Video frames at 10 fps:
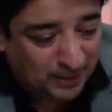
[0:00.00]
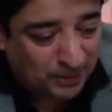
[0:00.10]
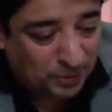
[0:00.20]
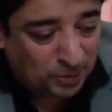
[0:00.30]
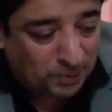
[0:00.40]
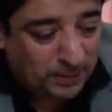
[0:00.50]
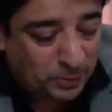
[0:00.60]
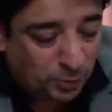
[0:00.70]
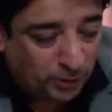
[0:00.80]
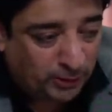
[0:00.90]
you will be
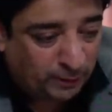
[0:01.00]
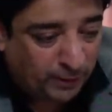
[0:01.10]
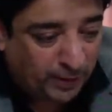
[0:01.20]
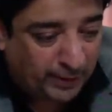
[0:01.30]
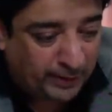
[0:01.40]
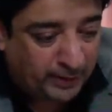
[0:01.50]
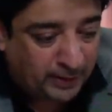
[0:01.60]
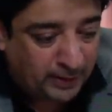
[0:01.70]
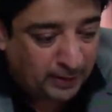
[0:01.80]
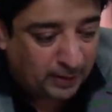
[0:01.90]
notified
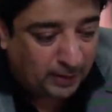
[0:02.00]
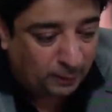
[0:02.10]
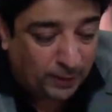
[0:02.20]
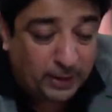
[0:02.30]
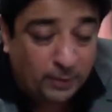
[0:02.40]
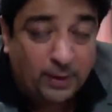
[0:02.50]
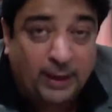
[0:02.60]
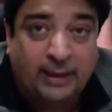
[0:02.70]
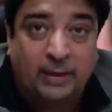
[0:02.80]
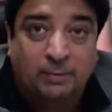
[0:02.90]
whenever I
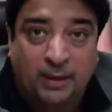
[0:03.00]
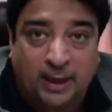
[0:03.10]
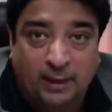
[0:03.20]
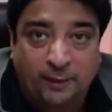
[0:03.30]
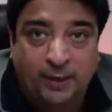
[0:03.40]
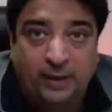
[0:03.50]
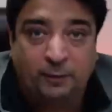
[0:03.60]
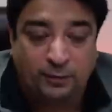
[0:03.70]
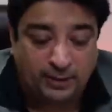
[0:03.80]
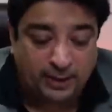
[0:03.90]
come live. And
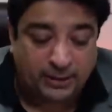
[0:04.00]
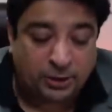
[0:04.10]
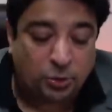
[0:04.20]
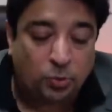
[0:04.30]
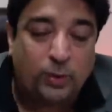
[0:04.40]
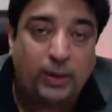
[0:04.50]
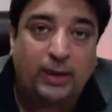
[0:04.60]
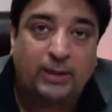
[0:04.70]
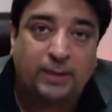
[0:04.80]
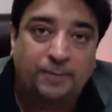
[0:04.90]
for the next 2
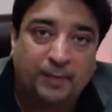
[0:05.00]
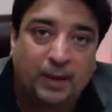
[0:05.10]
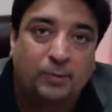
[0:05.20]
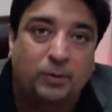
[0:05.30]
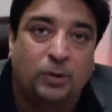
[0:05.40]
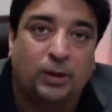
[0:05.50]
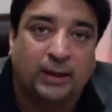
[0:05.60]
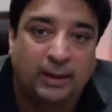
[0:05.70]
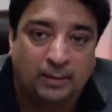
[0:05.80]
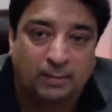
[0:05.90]
weeks, I'm going to
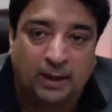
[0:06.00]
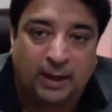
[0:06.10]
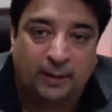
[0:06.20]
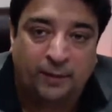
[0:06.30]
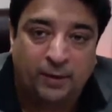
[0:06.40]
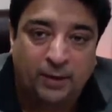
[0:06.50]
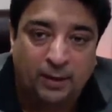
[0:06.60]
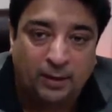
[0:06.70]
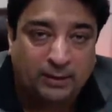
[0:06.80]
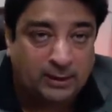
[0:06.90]
come live
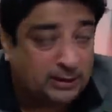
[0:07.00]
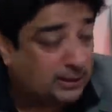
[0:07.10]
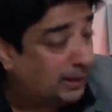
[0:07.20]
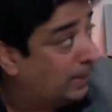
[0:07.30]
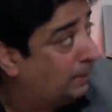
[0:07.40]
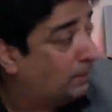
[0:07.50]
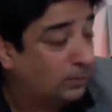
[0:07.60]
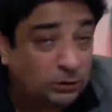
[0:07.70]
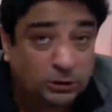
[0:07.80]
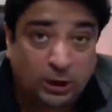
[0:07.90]
at the same
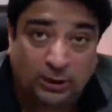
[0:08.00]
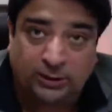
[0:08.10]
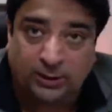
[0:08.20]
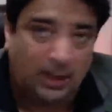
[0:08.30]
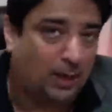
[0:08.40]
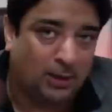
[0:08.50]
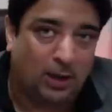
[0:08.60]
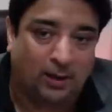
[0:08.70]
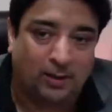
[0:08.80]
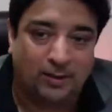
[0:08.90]
dot
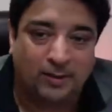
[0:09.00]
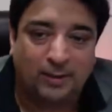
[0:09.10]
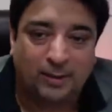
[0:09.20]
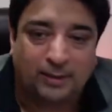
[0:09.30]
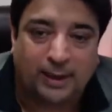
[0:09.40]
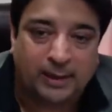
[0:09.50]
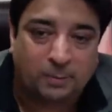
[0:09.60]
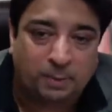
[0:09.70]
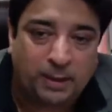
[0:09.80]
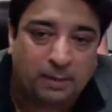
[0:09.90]
o'clock, 9
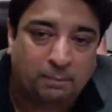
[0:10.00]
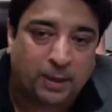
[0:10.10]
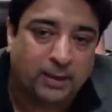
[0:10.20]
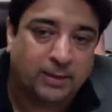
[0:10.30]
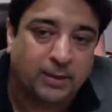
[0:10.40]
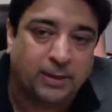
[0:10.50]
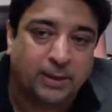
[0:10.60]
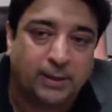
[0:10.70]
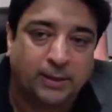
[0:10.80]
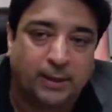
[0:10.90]
p.m. Pakistan
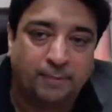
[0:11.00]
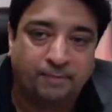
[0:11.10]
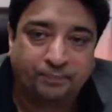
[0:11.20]
Standard Time.